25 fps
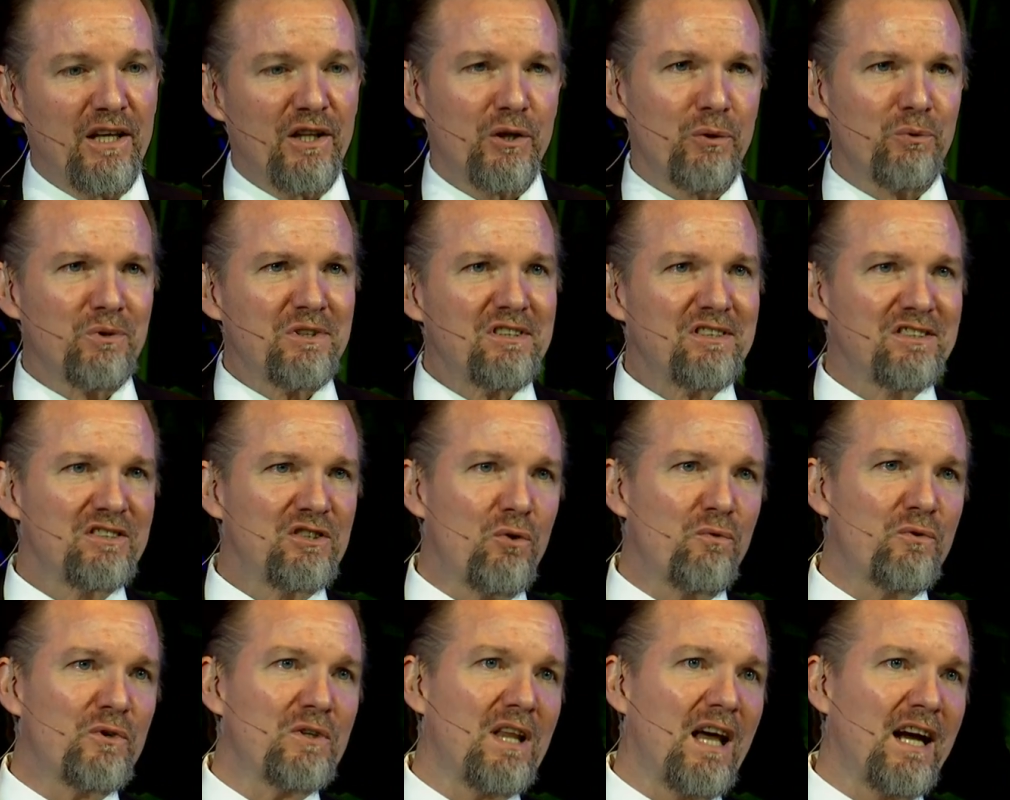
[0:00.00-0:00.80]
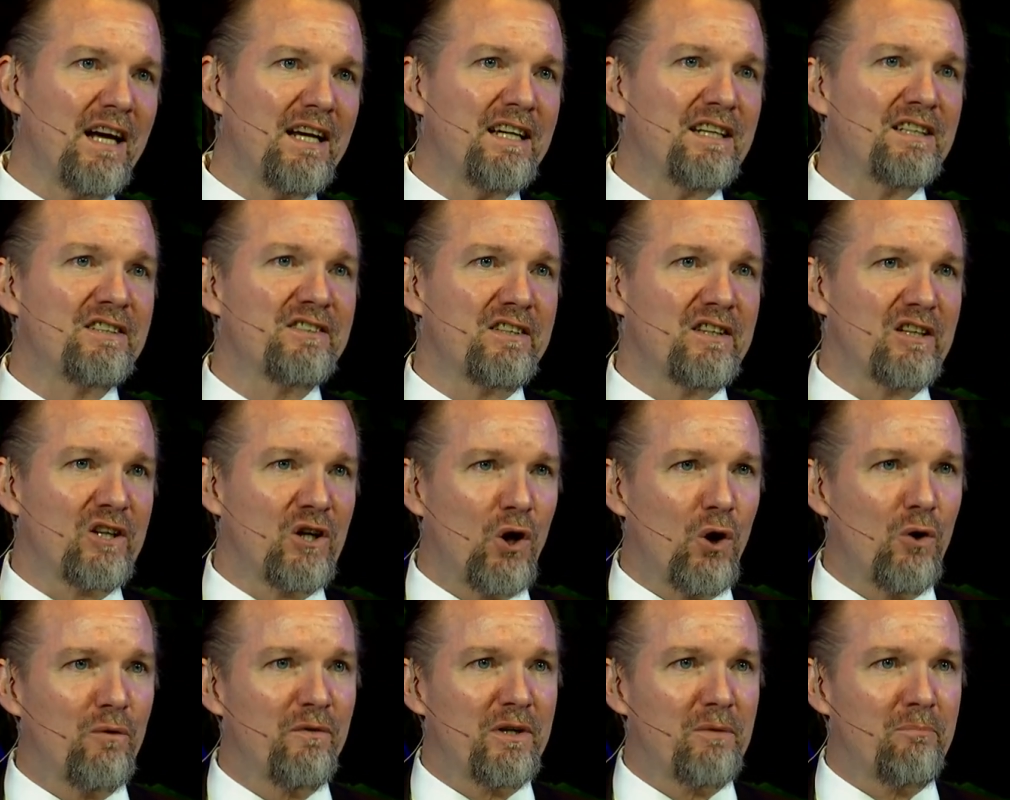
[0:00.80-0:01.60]
there was a silver lining to the
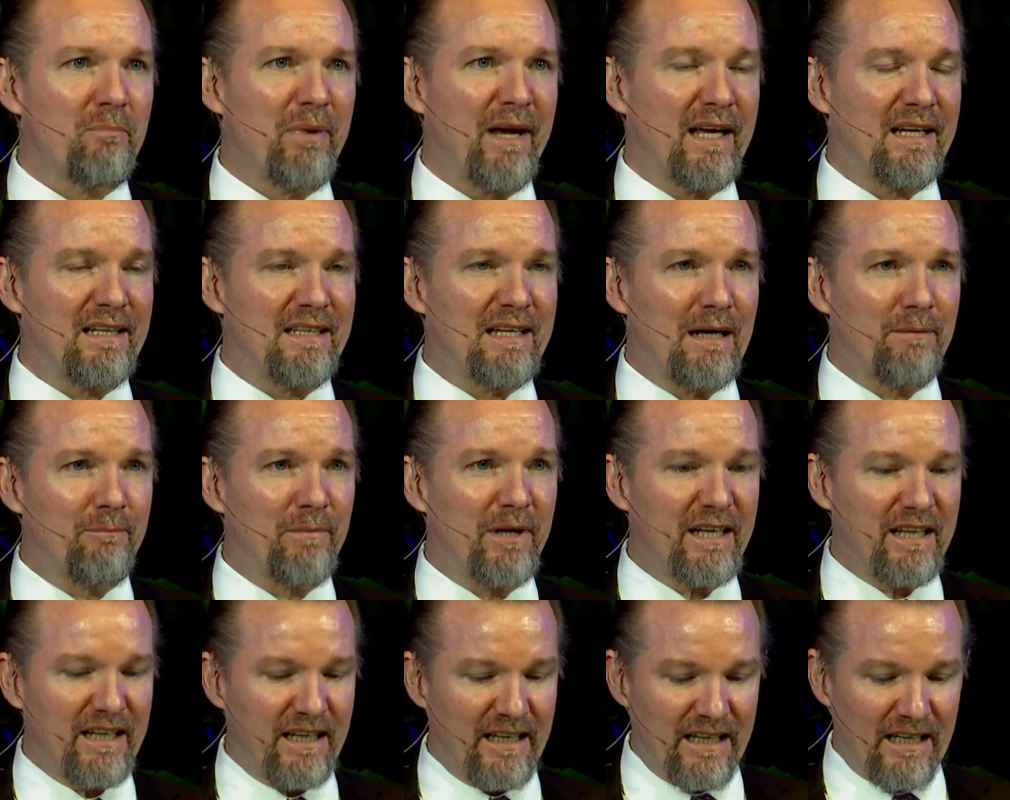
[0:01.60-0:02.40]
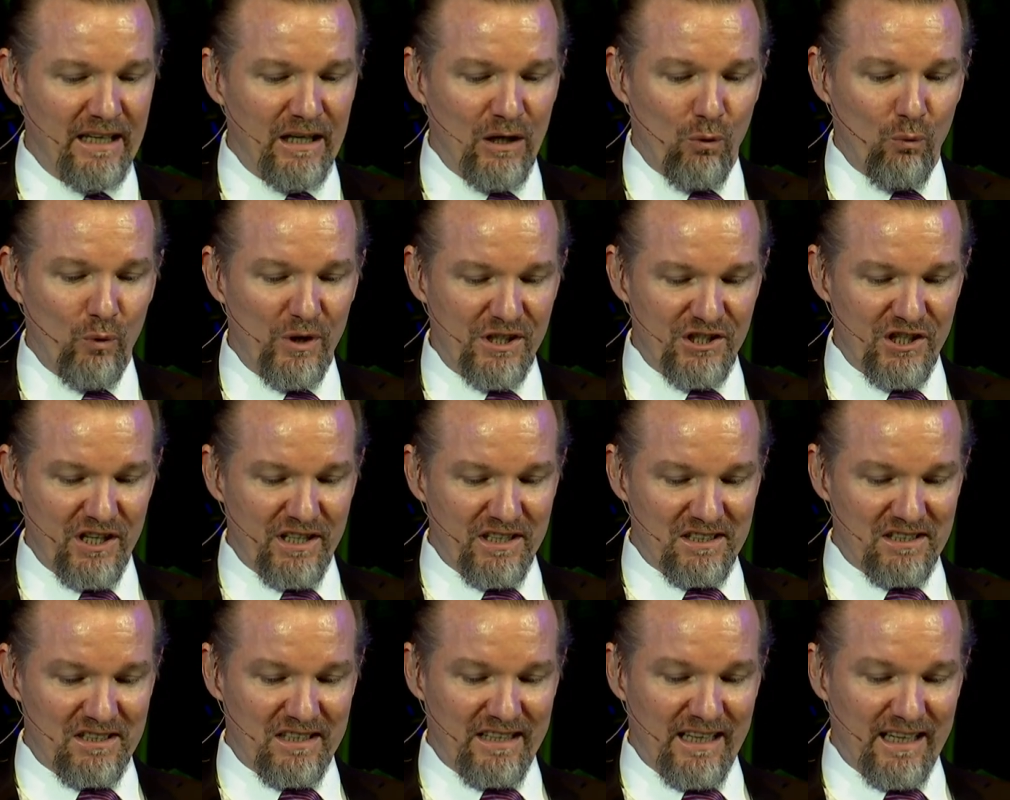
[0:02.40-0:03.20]
COVID pandemic, which
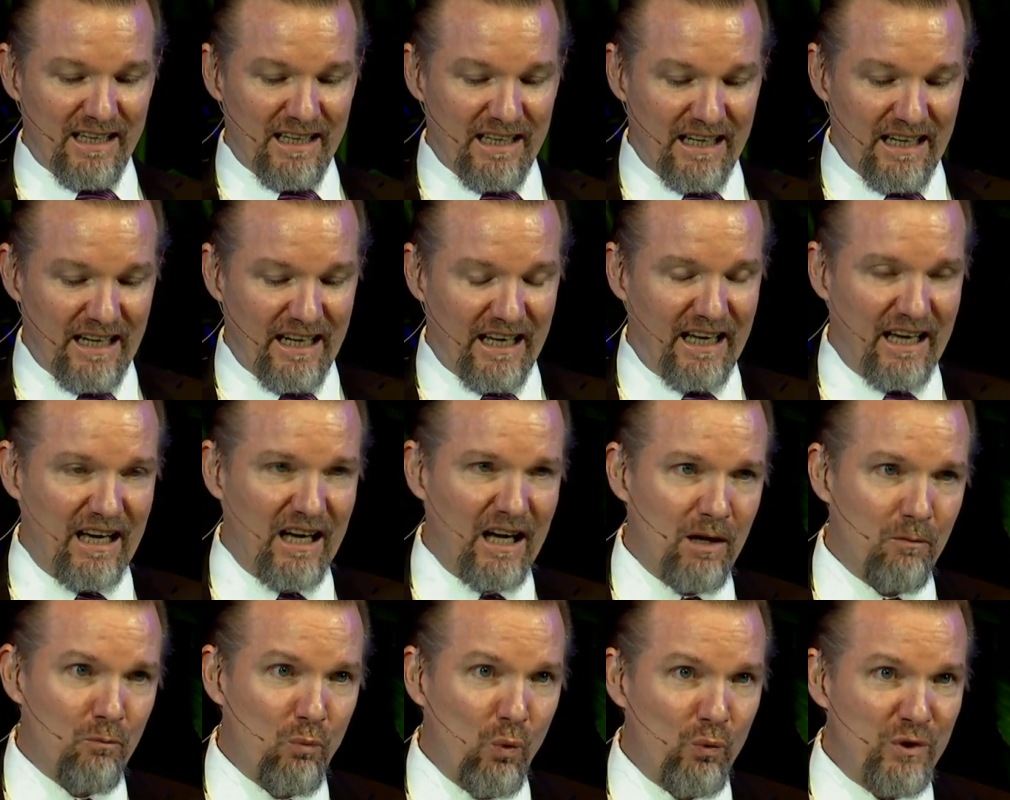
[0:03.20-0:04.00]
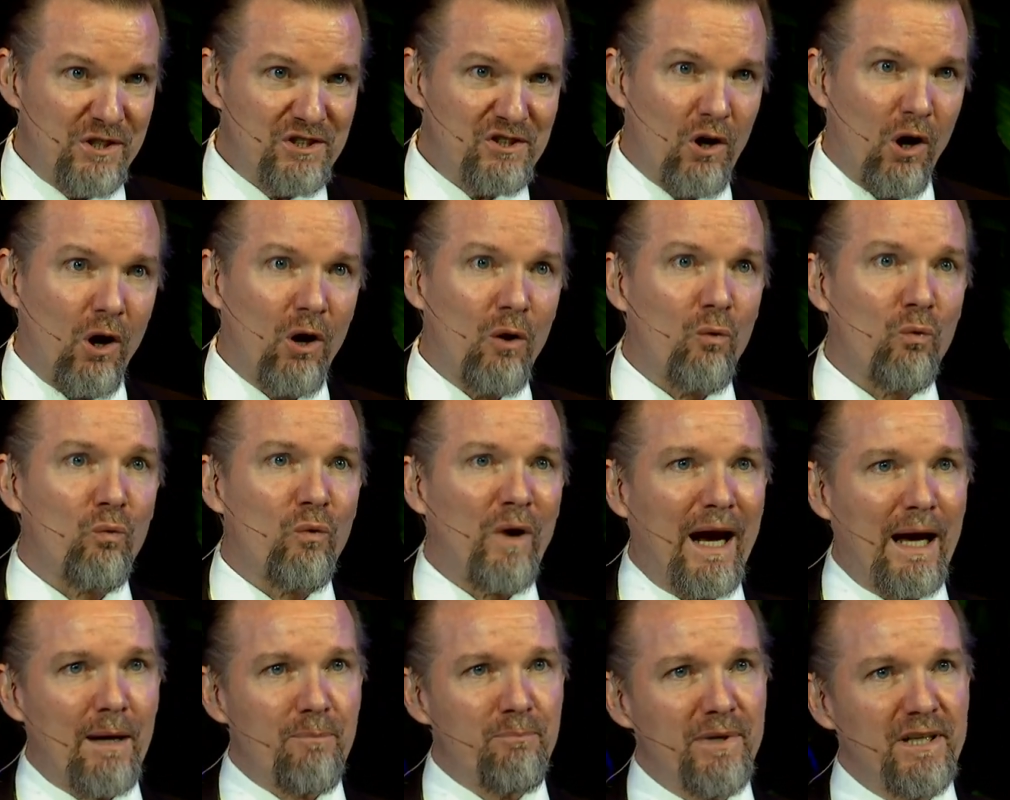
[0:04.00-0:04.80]
is that um, we saw a
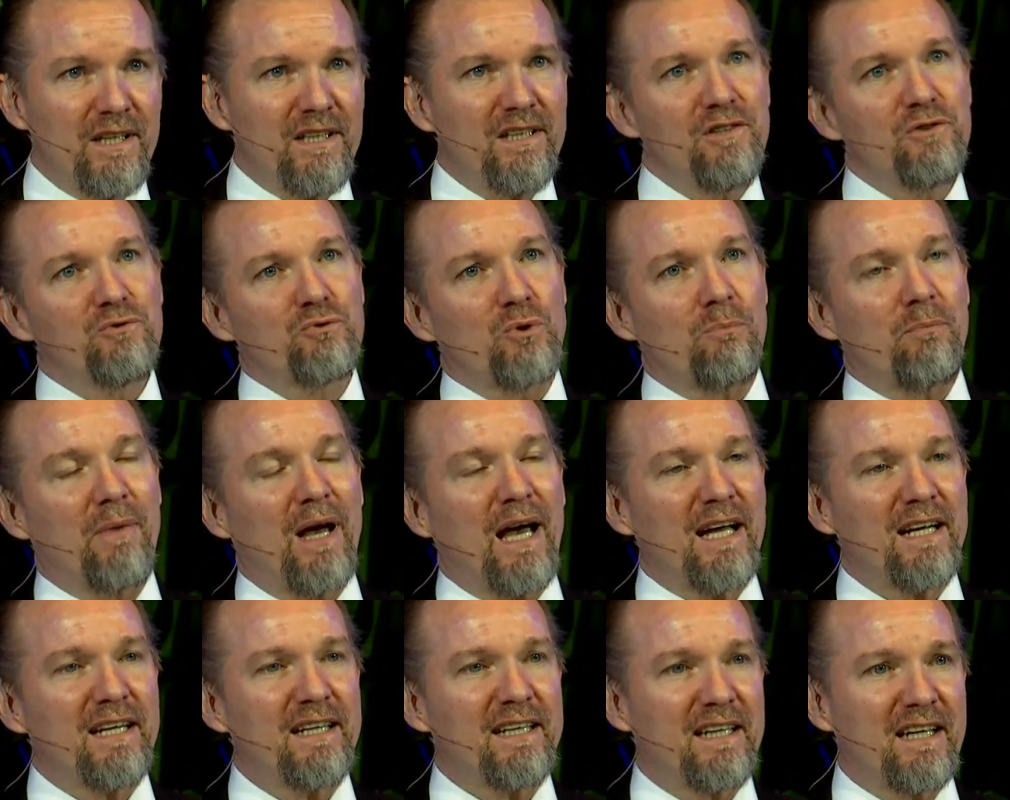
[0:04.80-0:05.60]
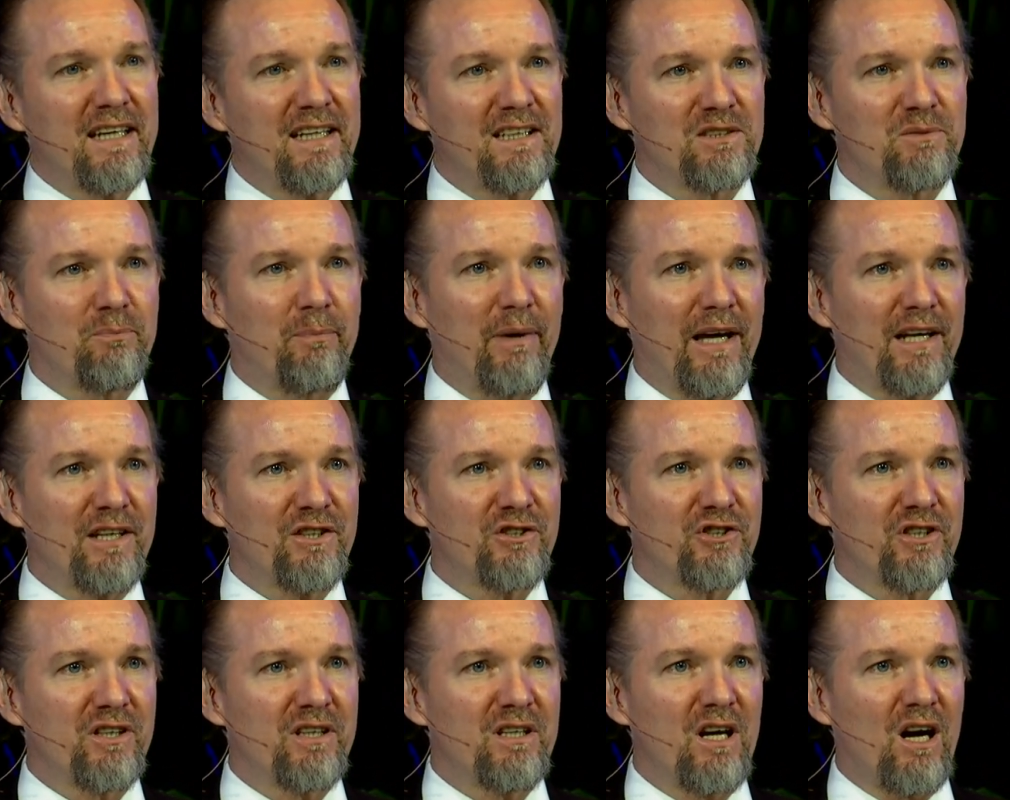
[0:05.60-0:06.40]
rapid, dramatic
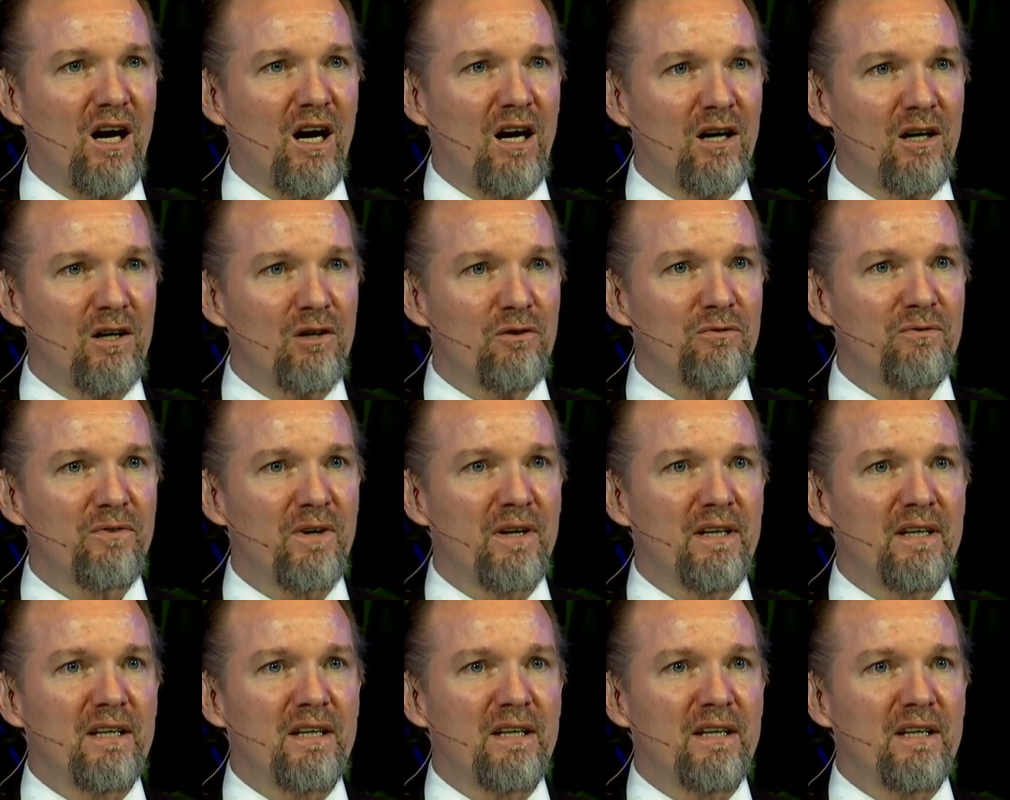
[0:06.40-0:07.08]
expansion of